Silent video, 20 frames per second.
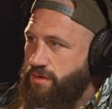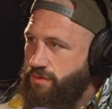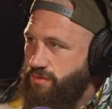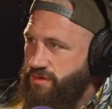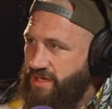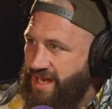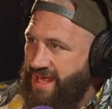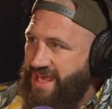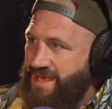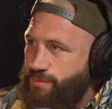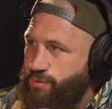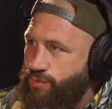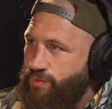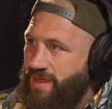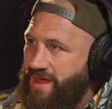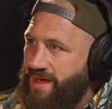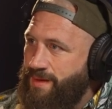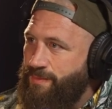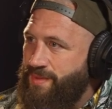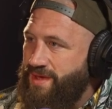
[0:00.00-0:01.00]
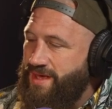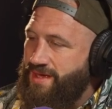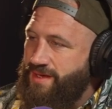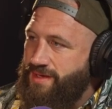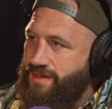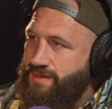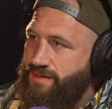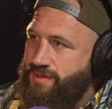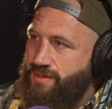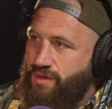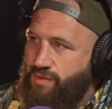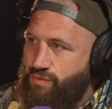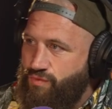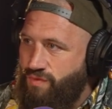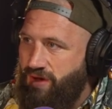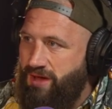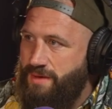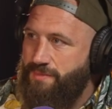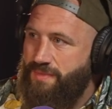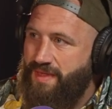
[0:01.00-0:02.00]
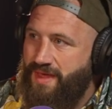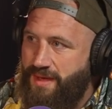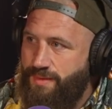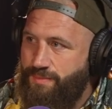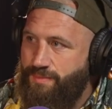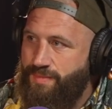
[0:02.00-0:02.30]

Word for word: got to label that bit. Yeah. Got to wrap that